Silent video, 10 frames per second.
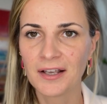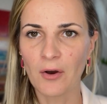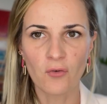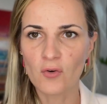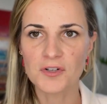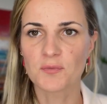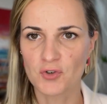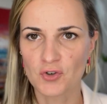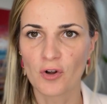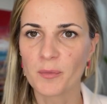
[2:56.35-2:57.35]
Of course, we
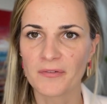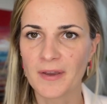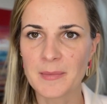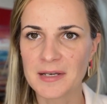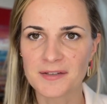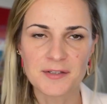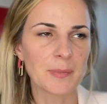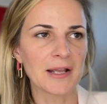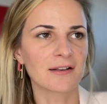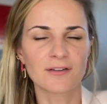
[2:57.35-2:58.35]
should all be feminists,
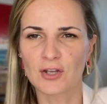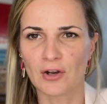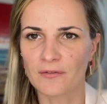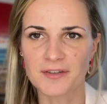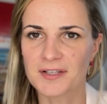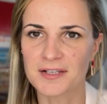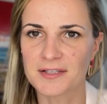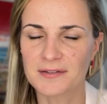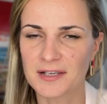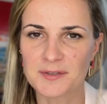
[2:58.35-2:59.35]
but this
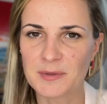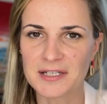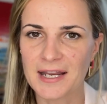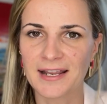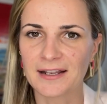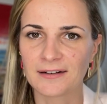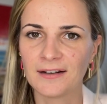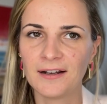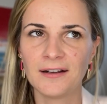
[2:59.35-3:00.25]
has been taken